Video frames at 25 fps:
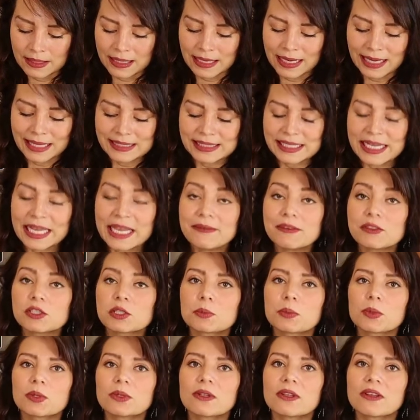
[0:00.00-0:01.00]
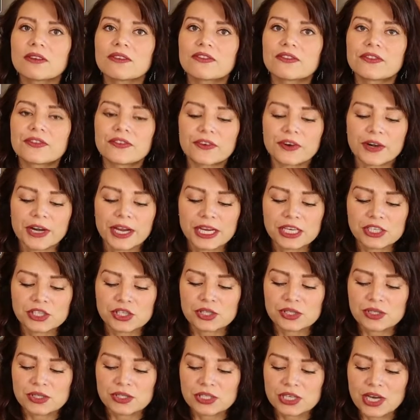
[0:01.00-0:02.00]
a tablespoon of
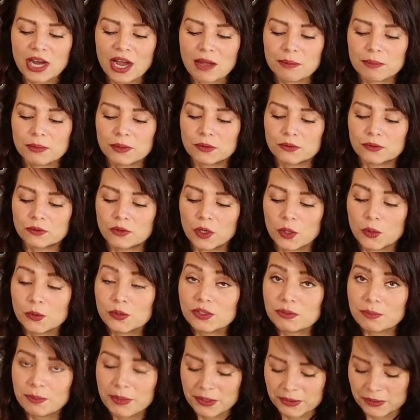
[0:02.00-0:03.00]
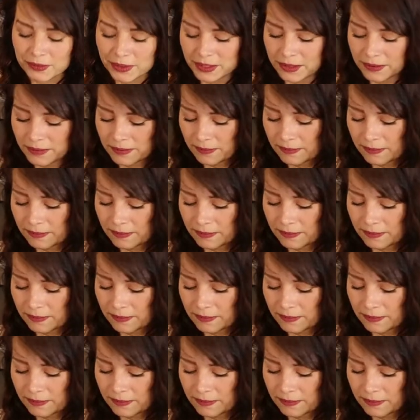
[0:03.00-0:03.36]
fresh chopped rosemary,